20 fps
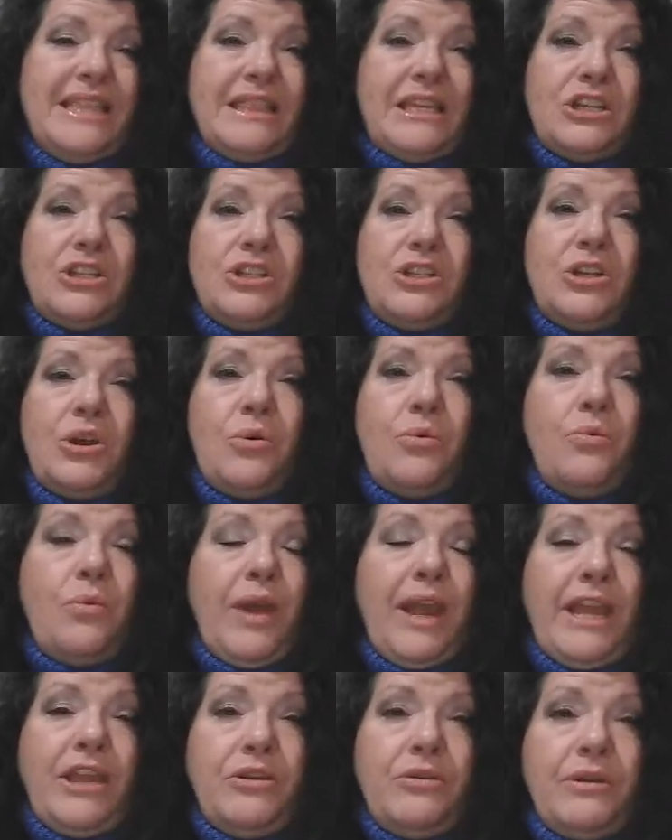There's no
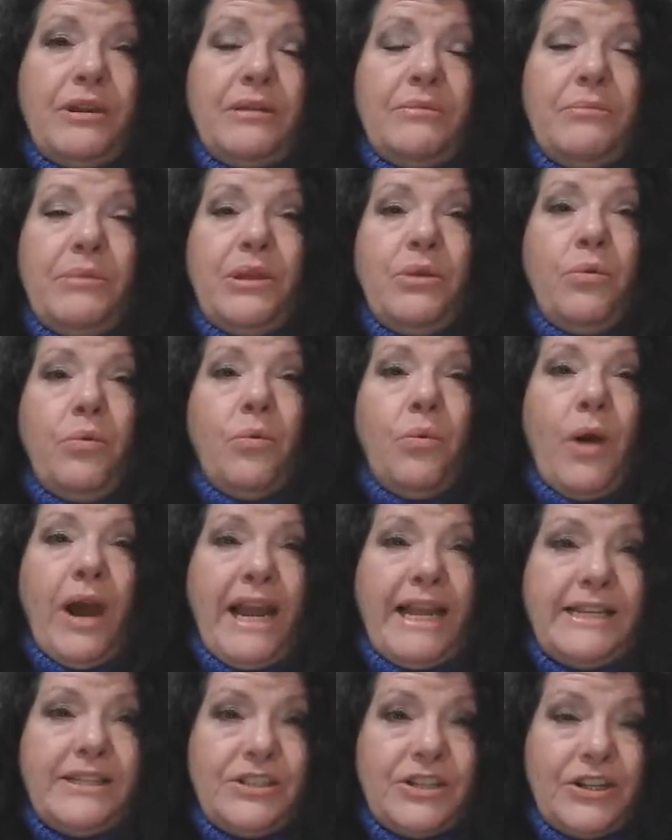way you can be
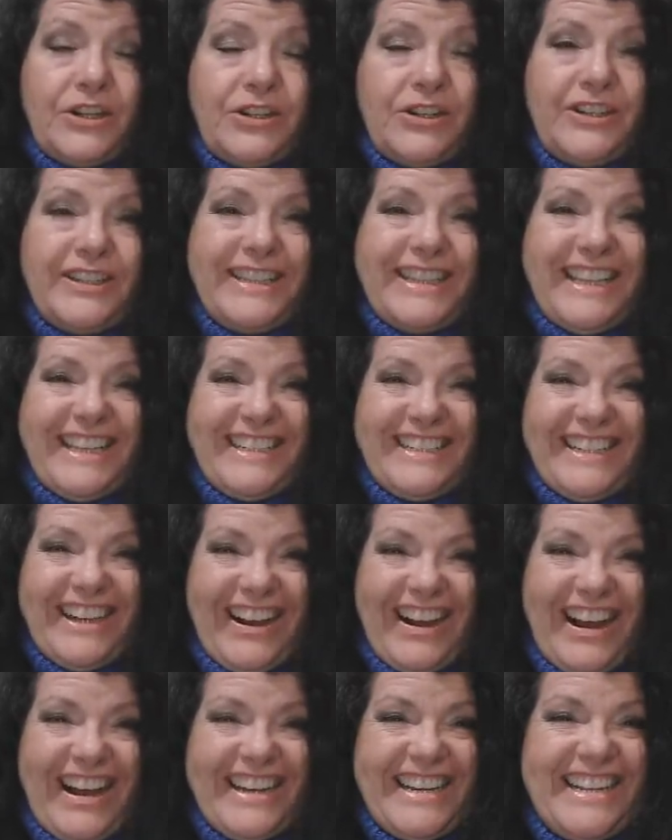wiser than
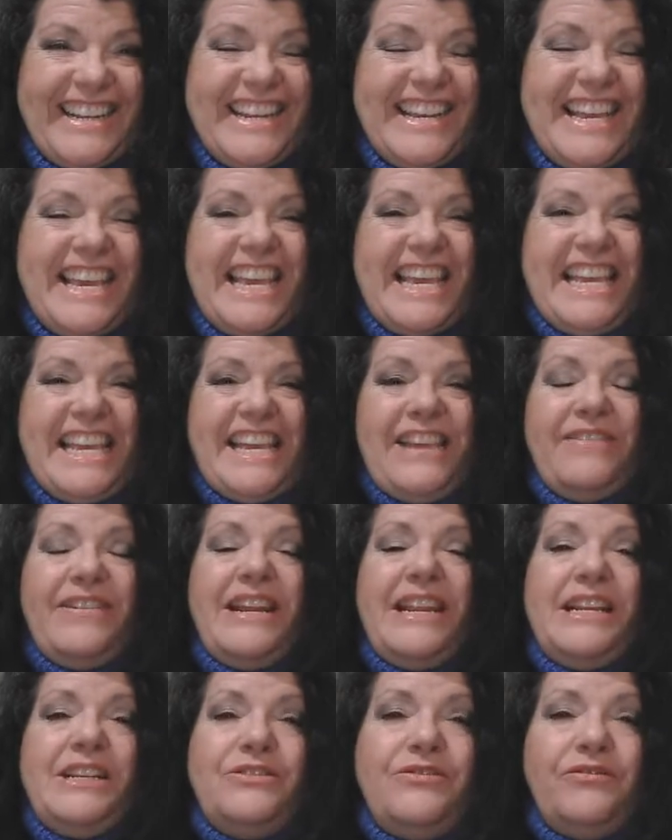God.
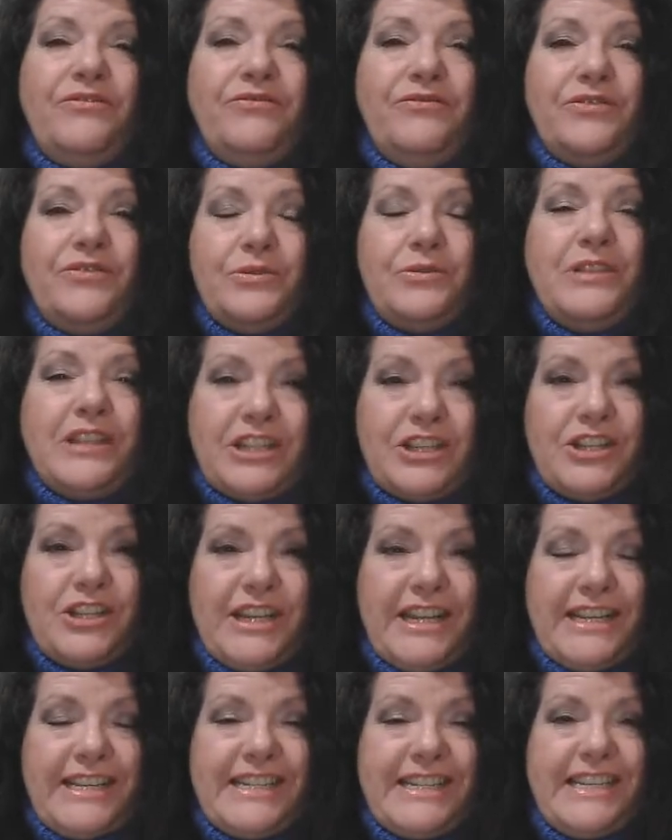Even his
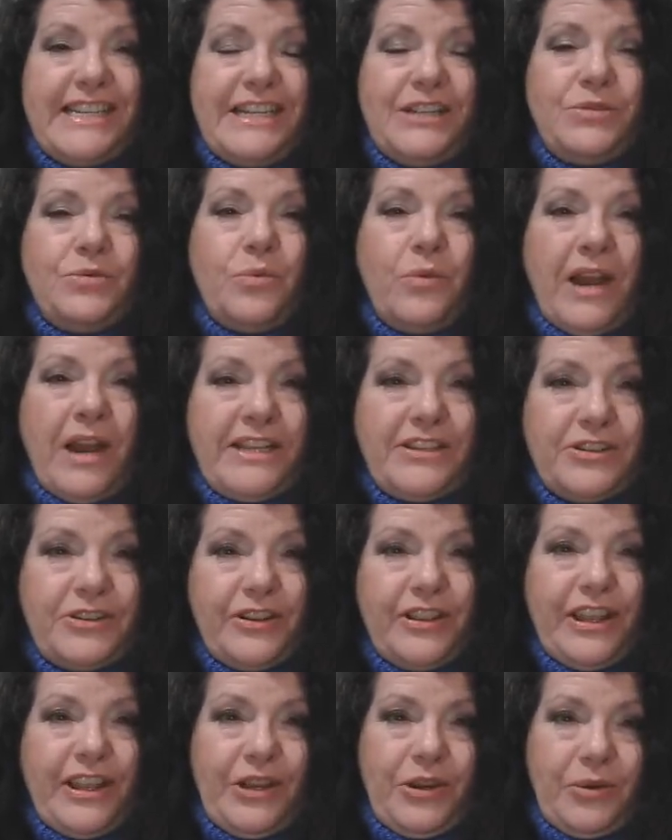foolishness is wiser
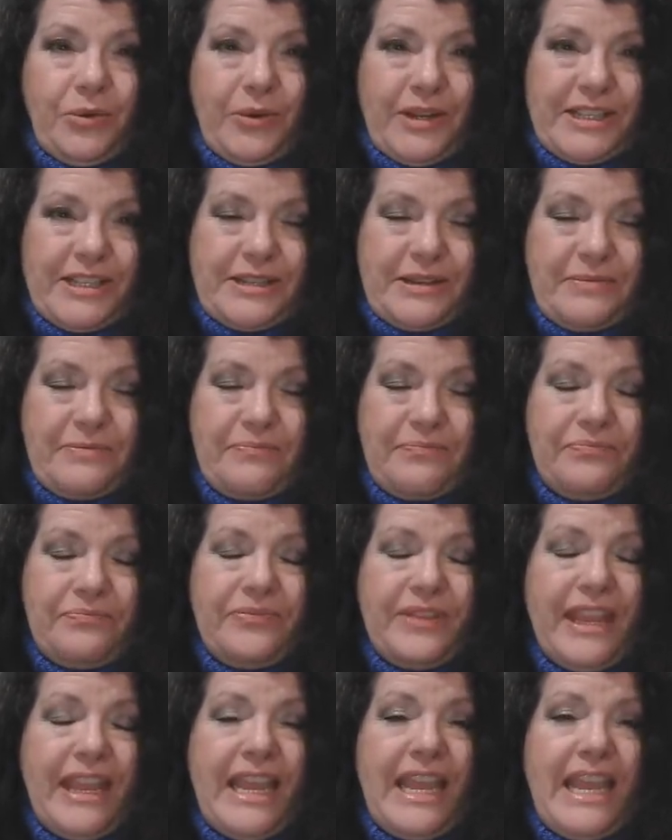than your wisdom.
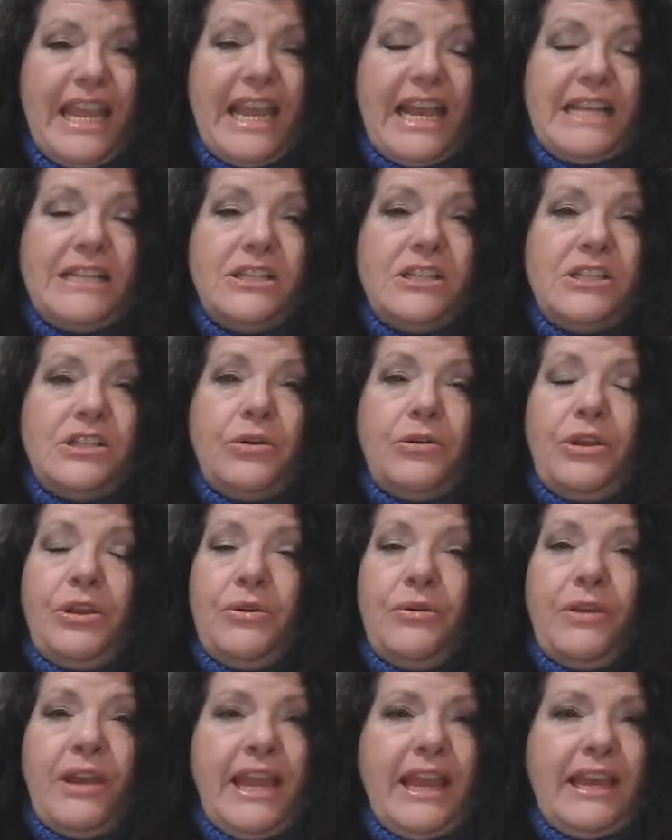And so
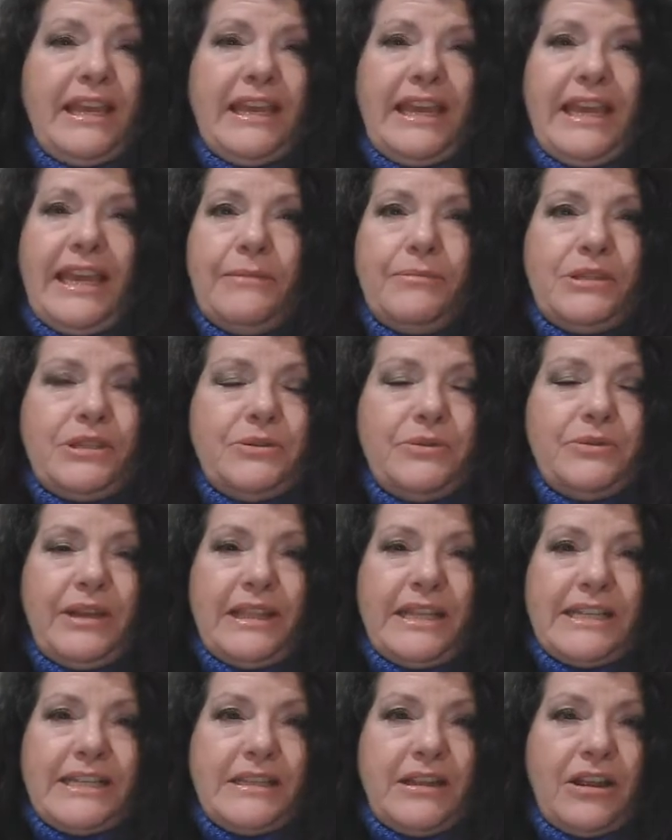you can't keep doing
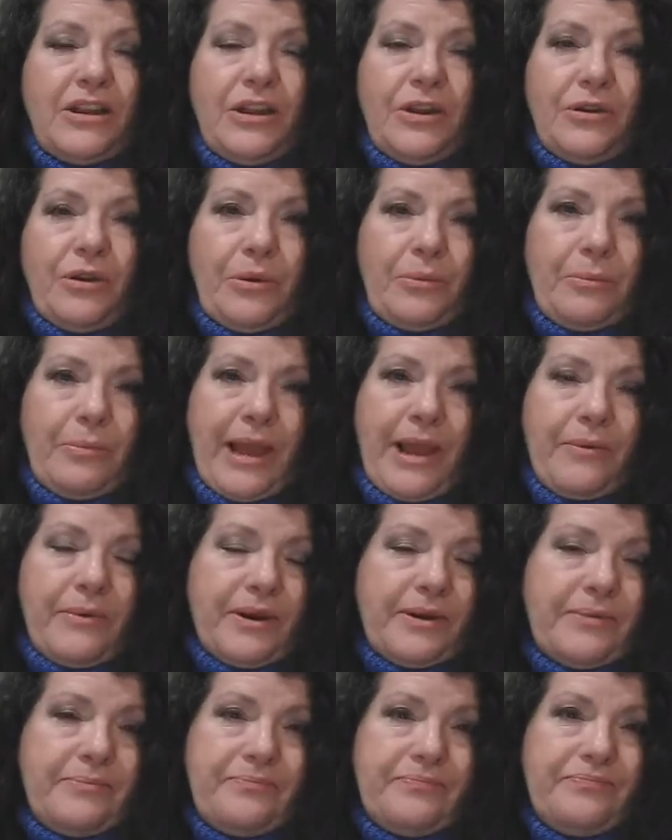this on your own
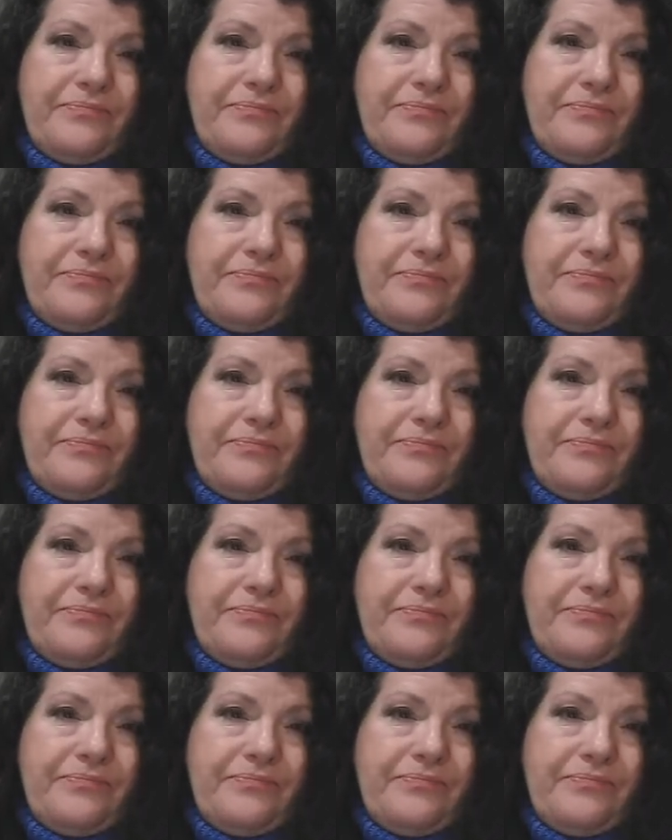power.